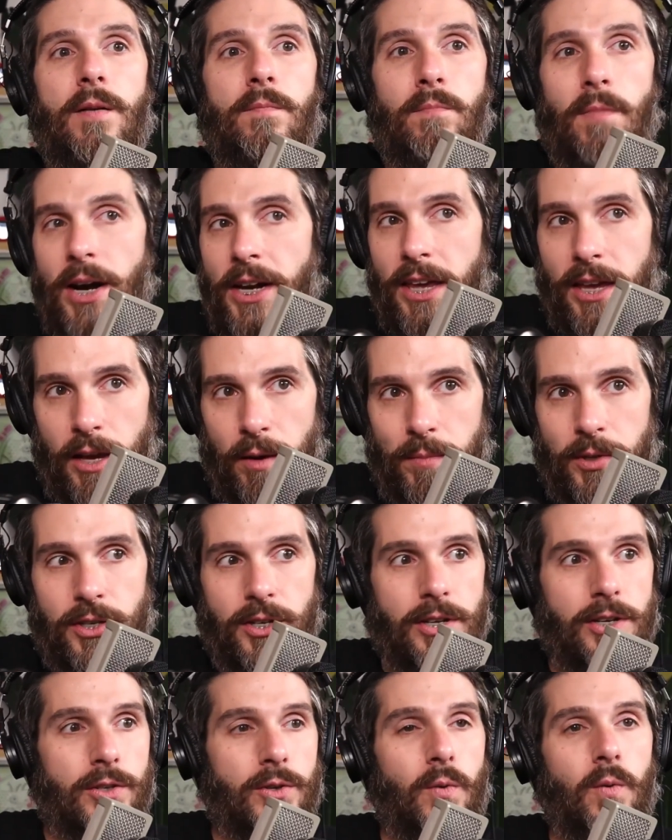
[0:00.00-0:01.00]
monkey
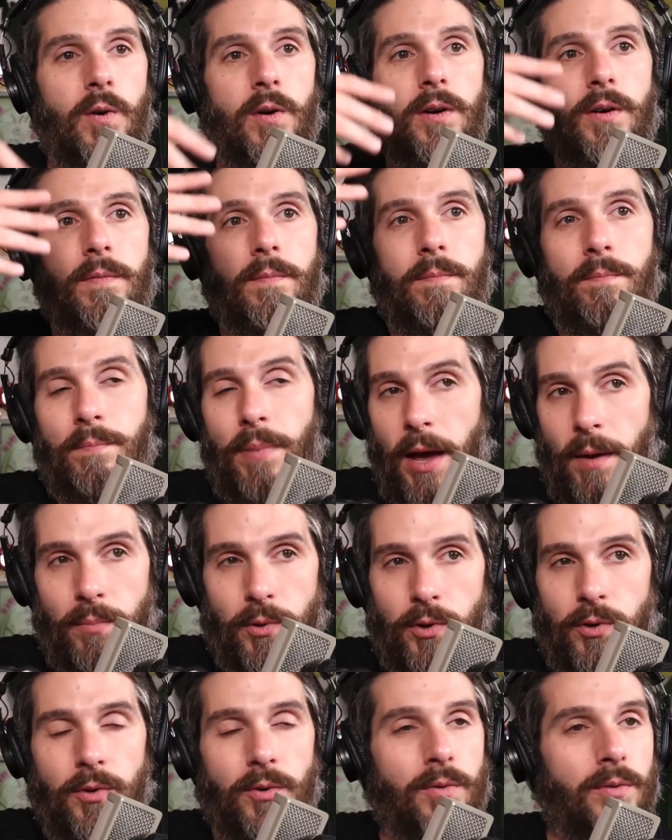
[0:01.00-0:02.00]
images or
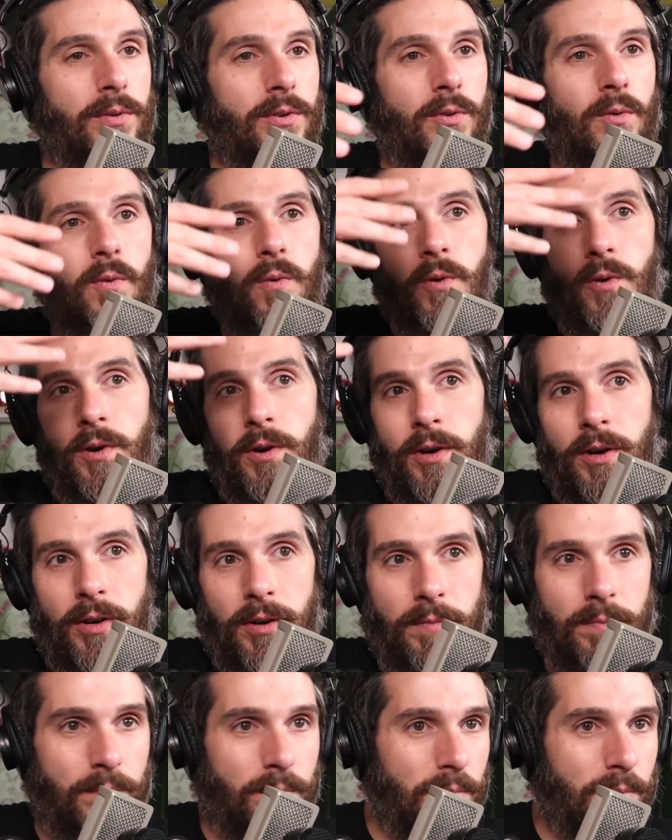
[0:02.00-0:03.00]
baboon
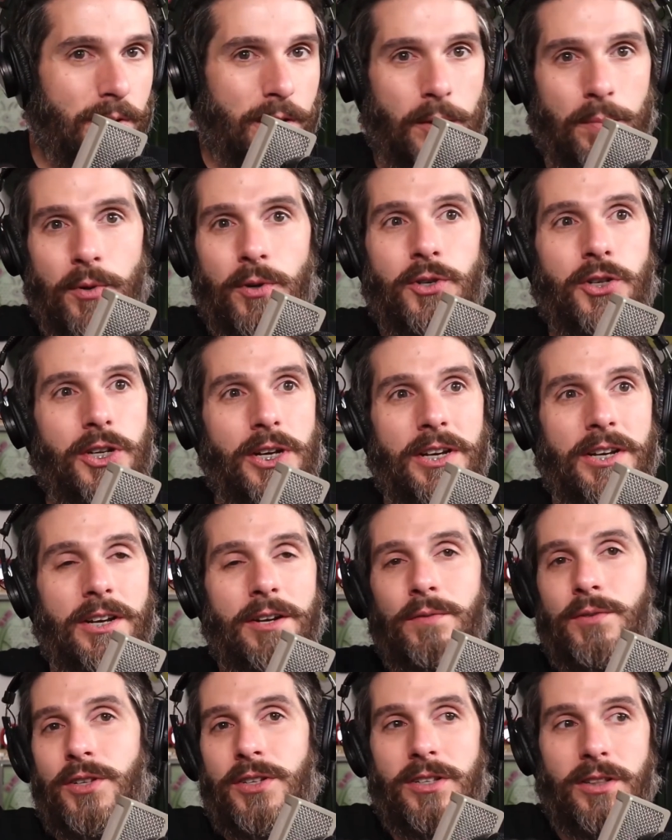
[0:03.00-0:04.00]
or capuchin, and
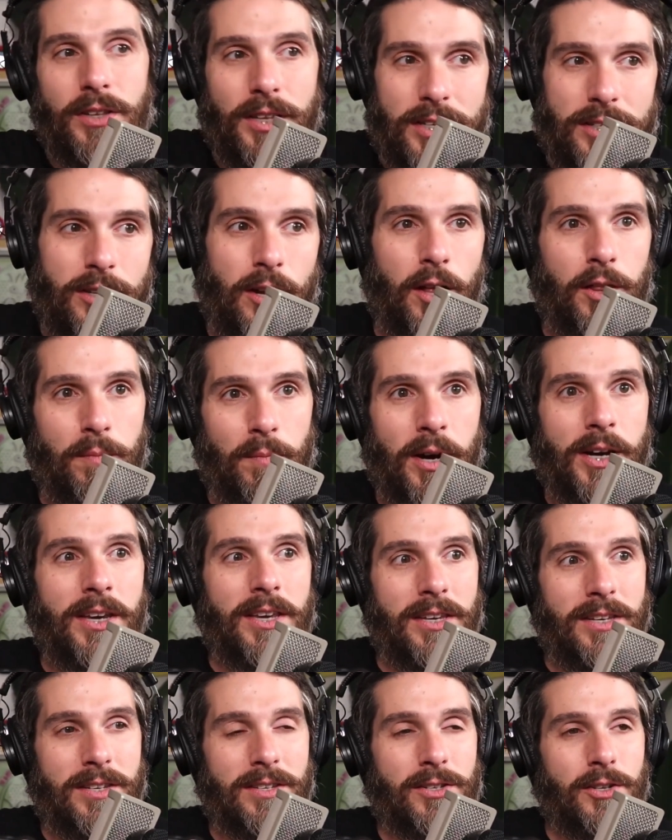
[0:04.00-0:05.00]
it would just list all the
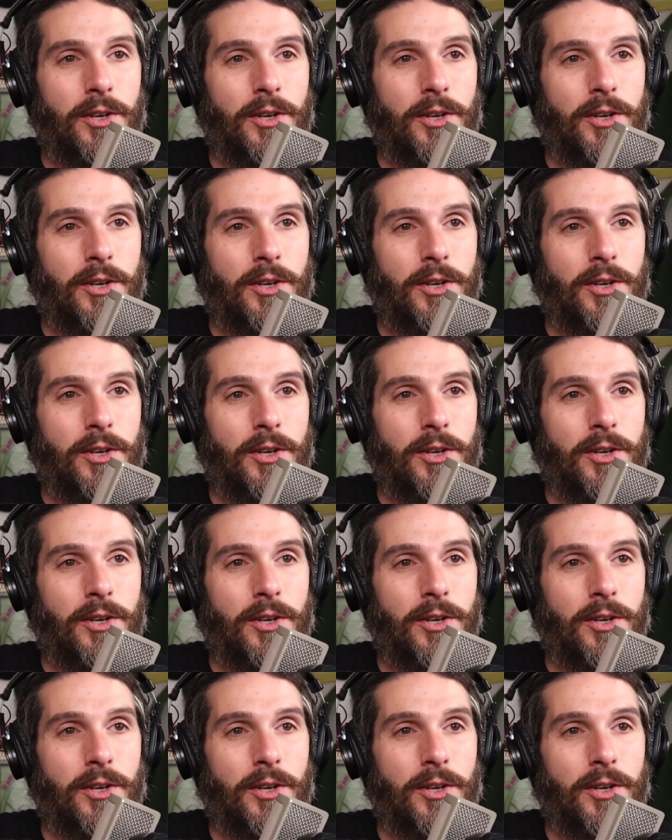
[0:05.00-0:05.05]
monkeys.